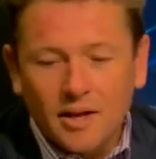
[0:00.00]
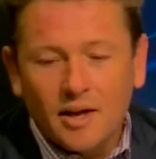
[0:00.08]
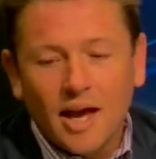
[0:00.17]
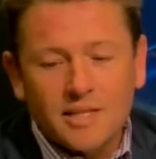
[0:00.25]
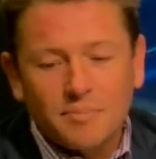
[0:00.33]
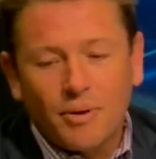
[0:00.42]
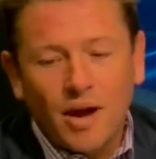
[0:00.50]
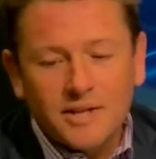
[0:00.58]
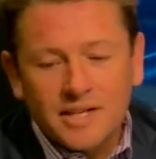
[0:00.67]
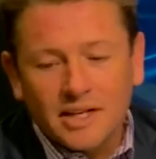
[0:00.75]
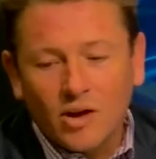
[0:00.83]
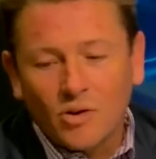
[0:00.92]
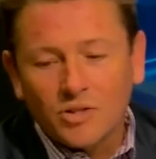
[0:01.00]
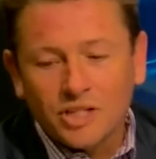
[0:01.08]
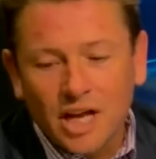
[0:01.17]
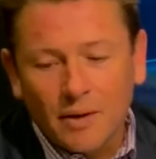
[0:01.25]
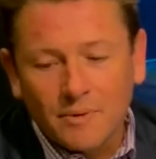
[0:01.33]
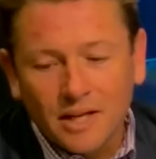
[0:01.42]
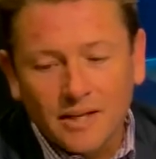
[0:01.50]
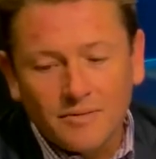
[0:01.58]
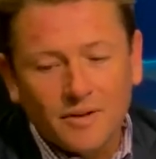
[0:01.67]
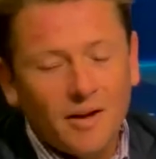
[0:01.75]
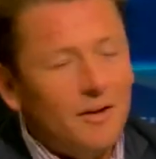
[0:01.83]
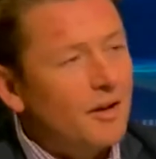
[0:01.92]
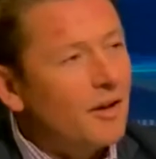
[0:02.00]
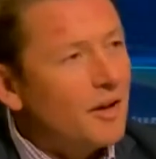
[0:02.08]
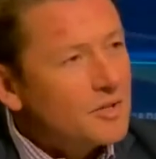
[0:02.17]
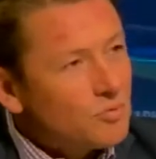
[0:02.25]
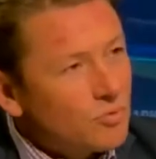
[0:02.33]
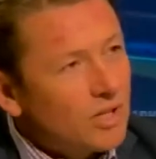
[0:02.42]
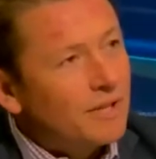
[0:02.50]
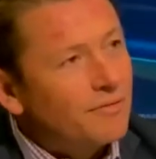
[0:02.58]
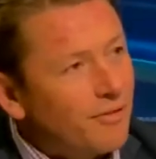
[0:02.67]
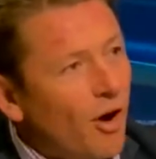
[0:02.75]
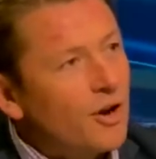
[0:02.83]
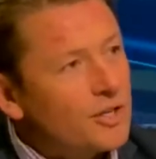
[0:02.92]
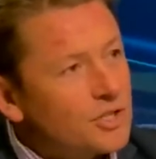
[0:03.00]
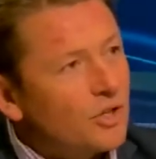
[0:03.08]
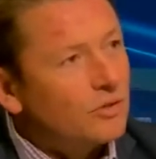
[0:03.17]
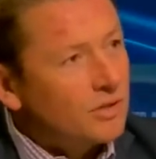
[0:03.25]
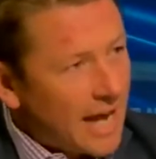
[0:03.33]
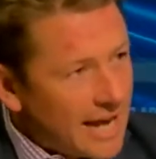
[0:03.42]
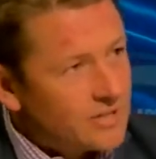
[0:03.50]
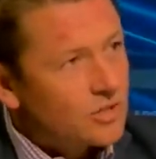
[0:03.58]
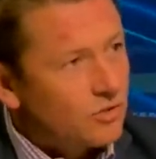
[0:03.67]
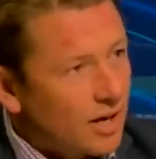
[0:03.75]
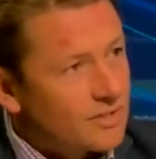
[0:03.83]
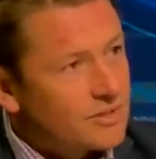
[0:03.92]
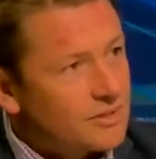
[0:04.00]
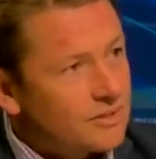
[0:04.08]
as a biotechnology company, it's really focused on cancer drugs.